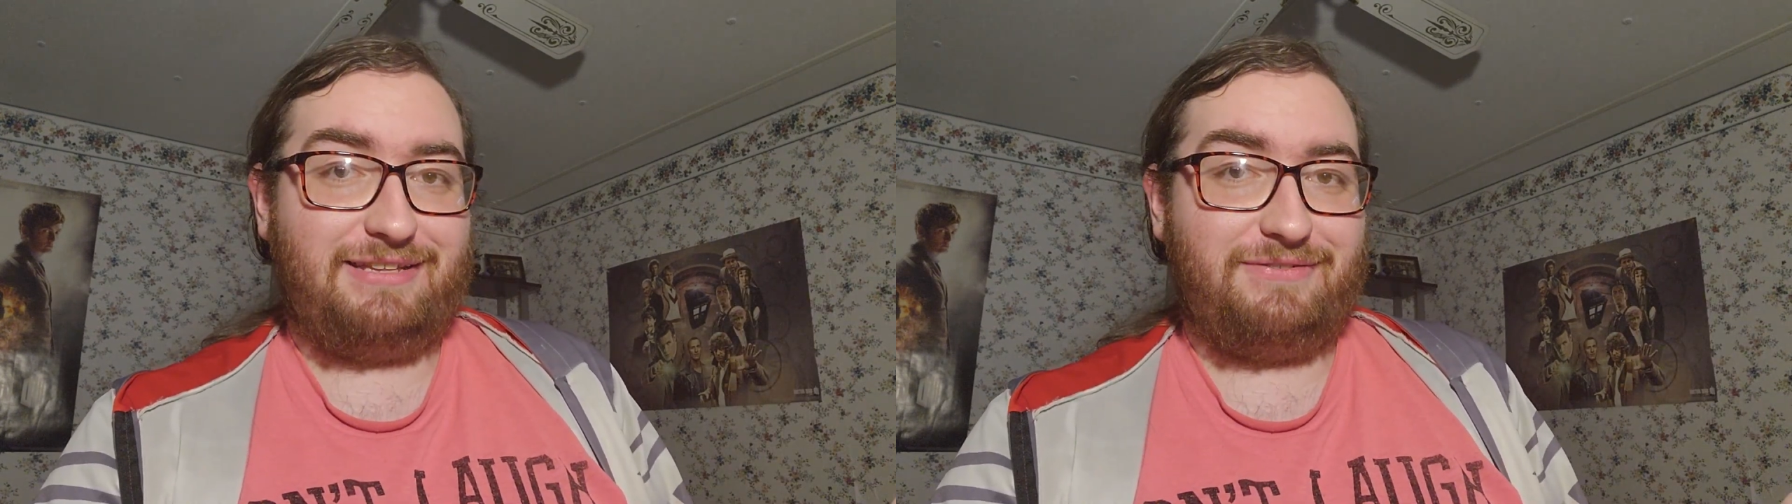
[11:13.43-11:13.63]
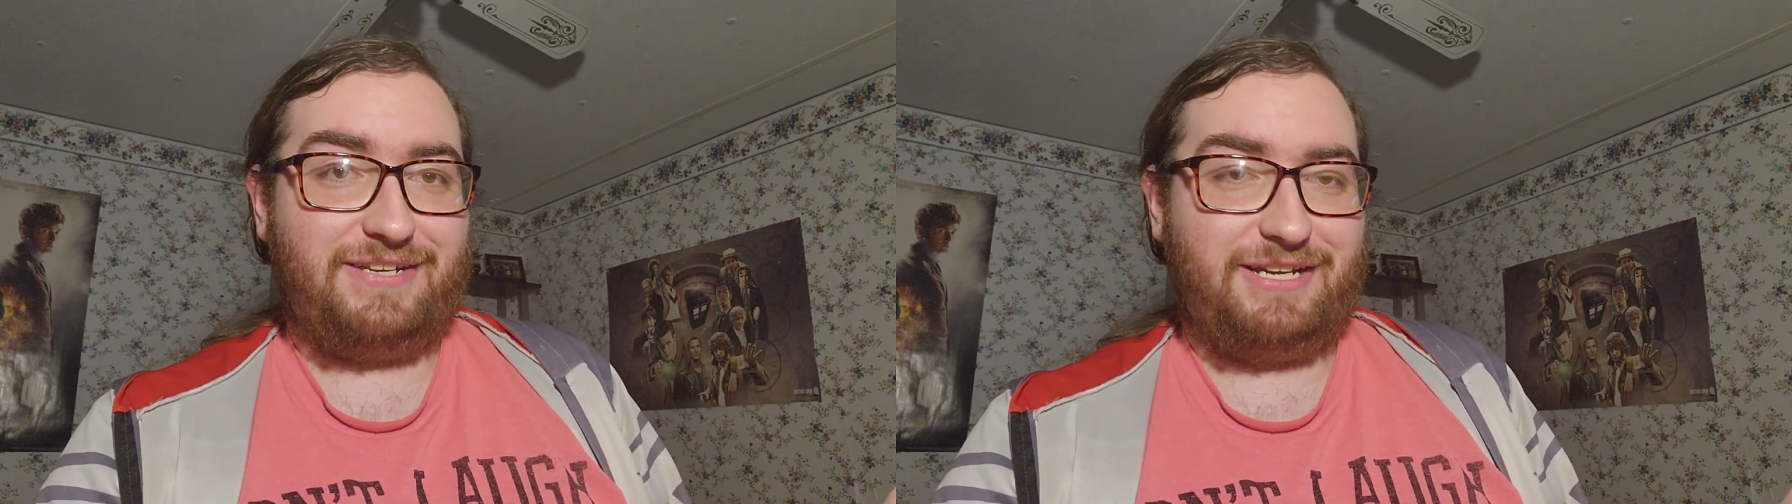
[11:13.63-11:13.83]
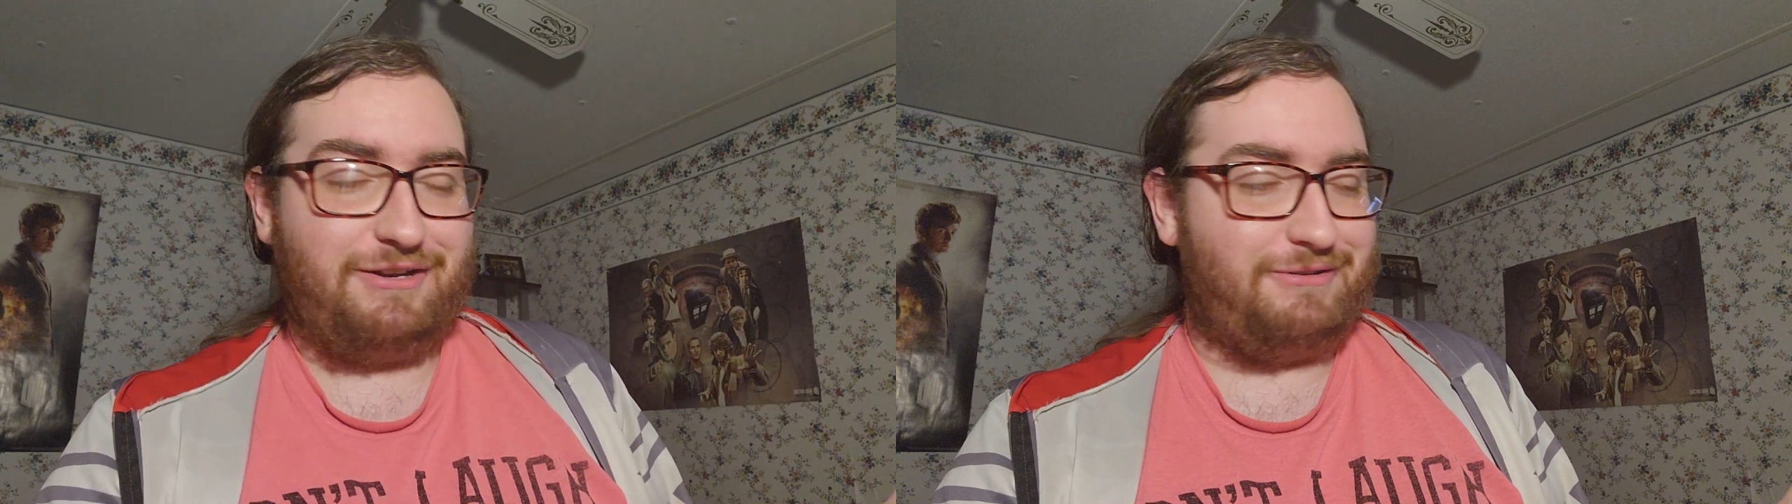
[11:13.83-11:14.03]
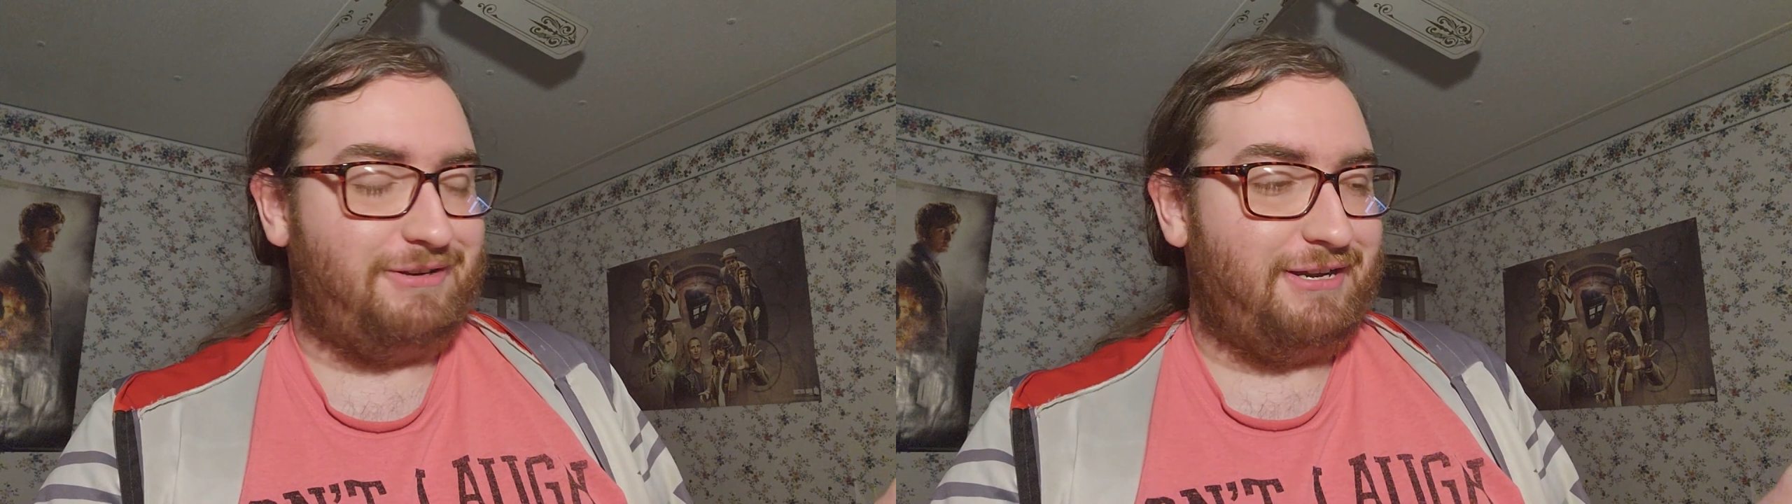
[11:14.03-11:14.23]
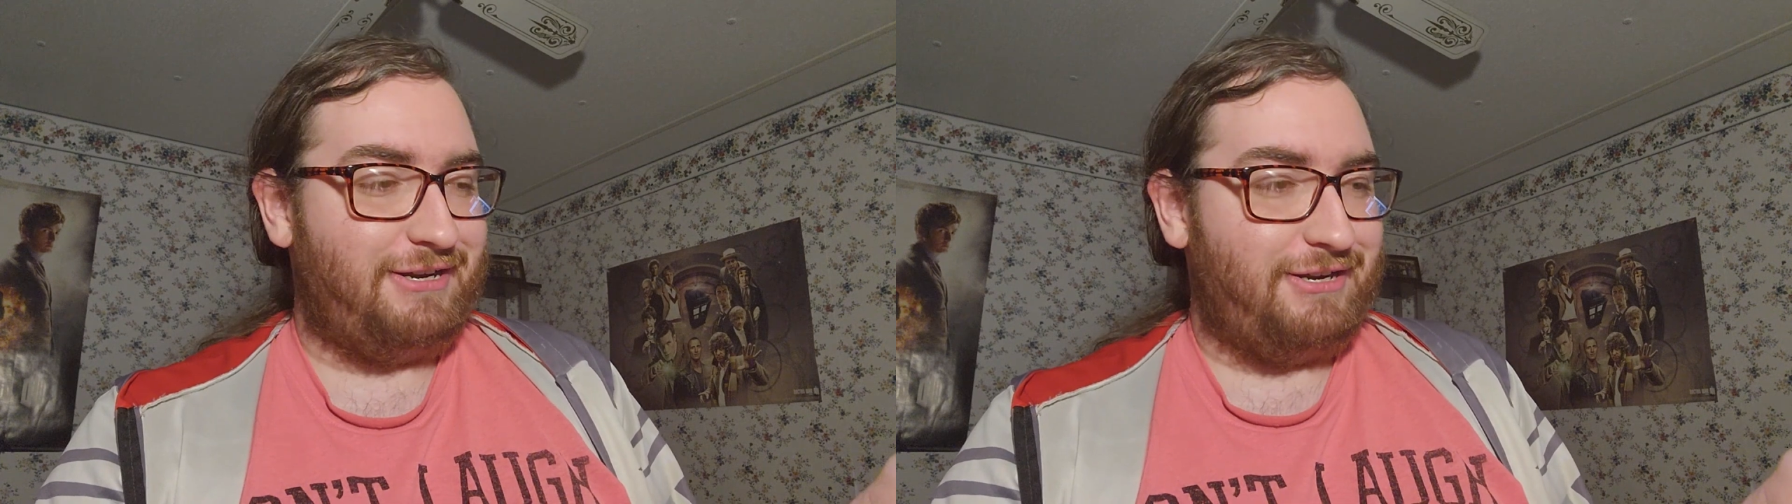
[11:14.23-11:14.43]
the video
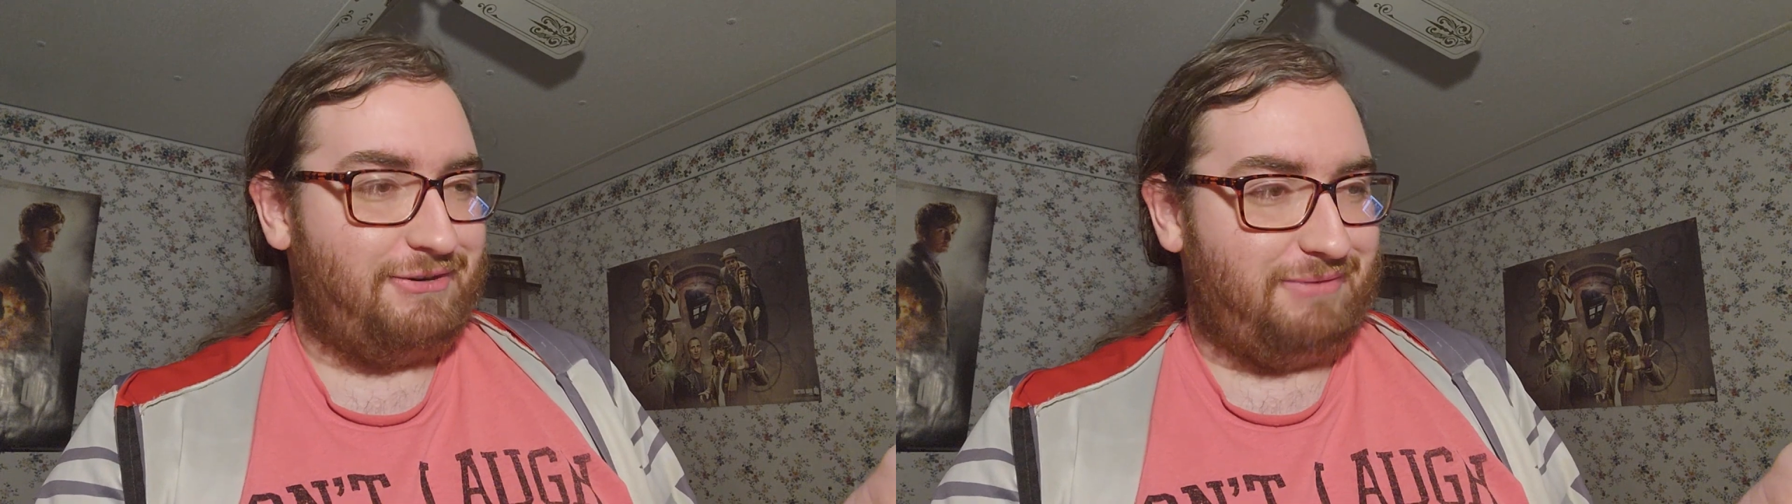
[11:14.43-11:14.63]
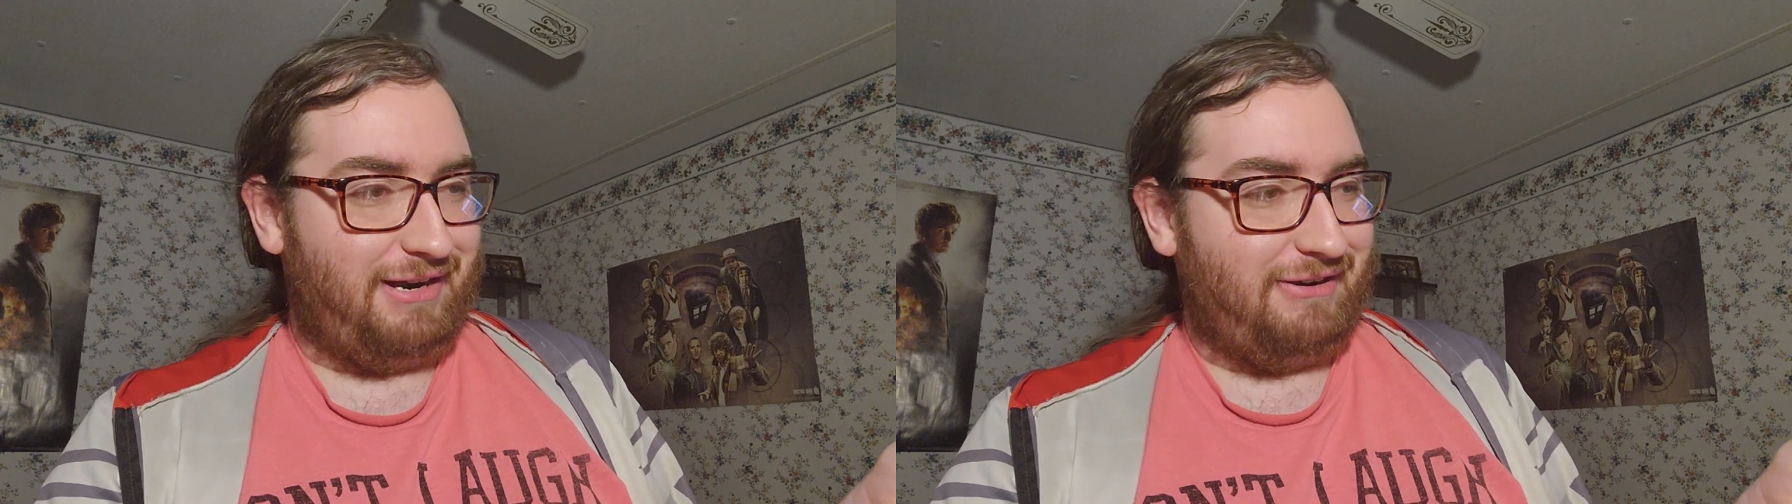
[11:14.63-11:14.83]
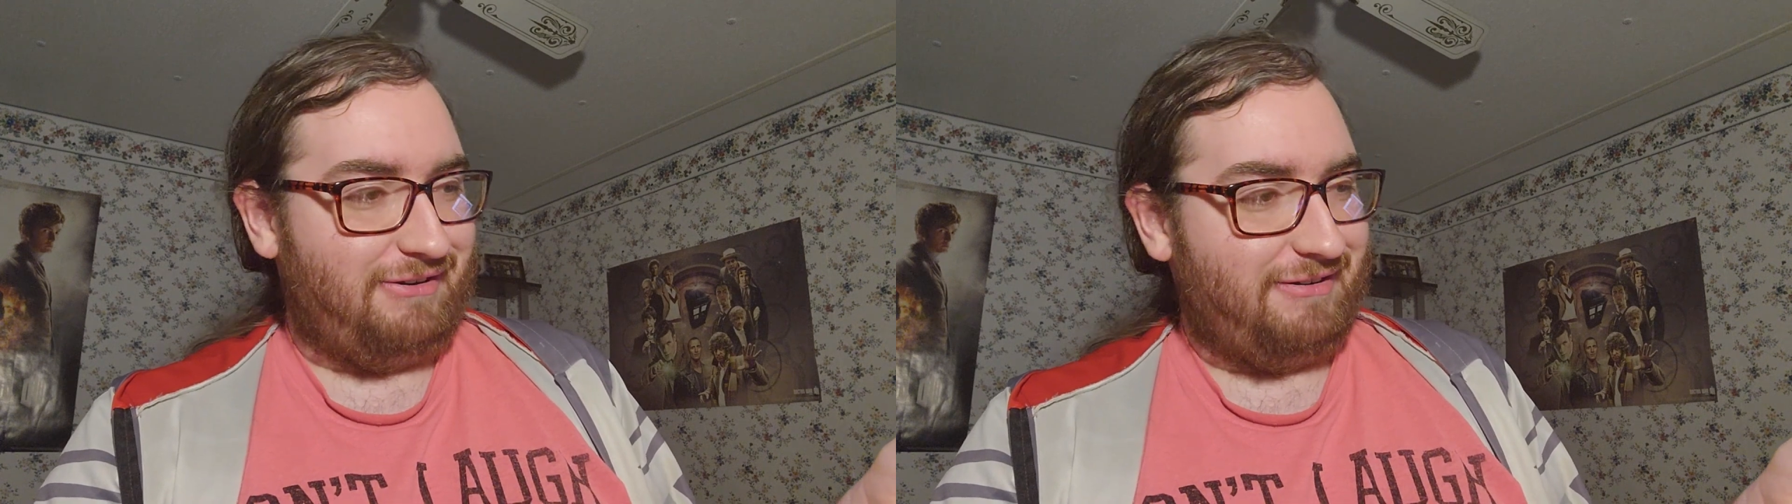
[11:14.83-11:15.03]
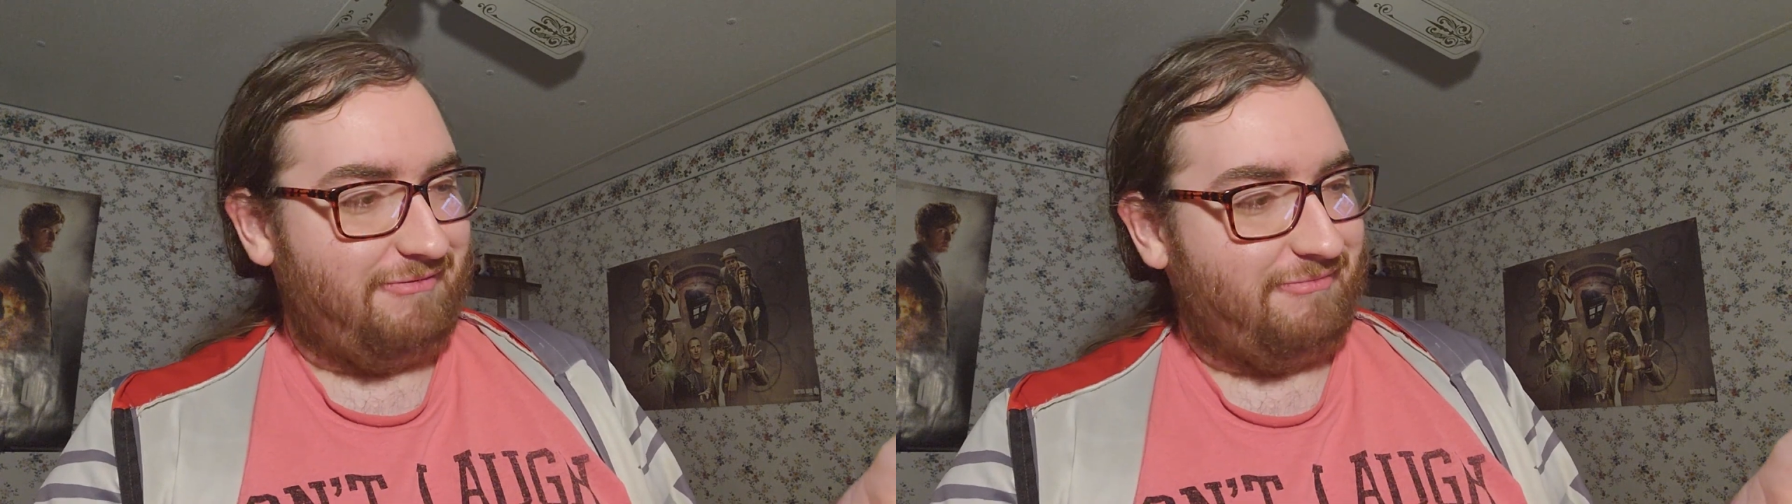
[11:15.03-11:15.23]
where